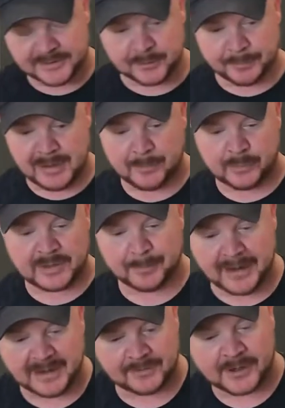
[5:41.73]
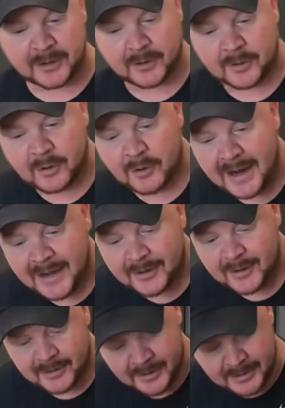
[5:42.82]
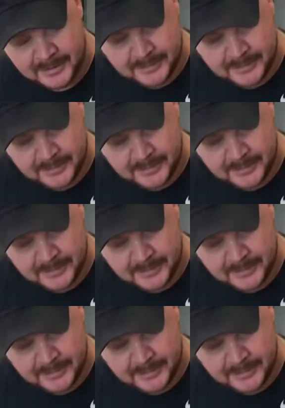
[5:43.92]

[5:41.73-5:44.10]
so people can make their cracker